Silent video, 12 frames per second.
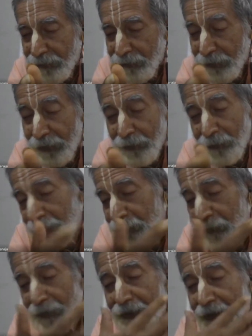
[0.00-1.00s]
When I was
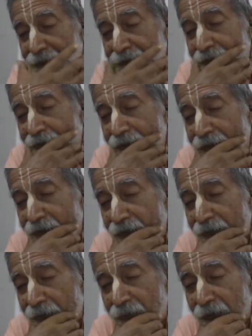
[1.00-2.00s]
being consultant
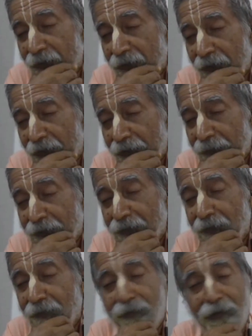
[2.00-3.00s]
years on, you
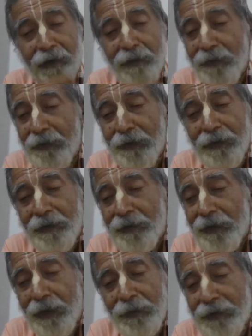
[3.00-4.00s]
know,
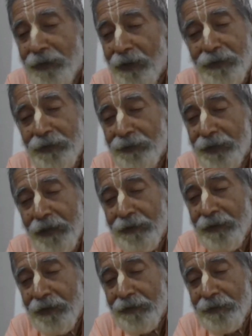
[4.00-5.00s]
I was also
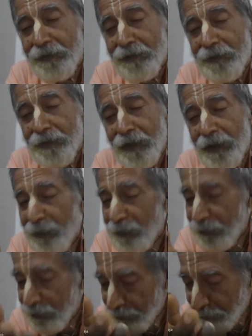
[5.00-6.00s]
chanting.
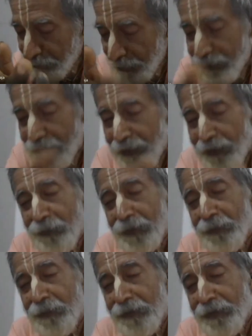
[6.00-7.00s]
The Pentagon
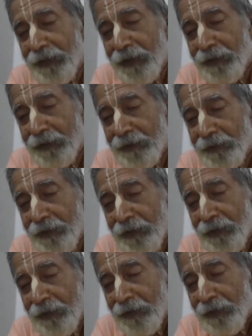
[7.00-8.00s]
people are telling,
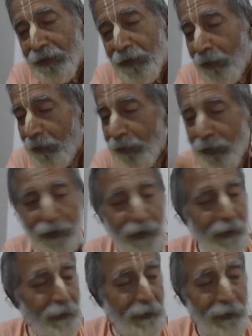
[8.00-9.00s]
all
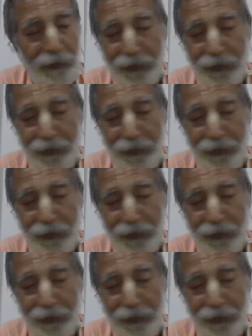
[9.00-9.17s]
around you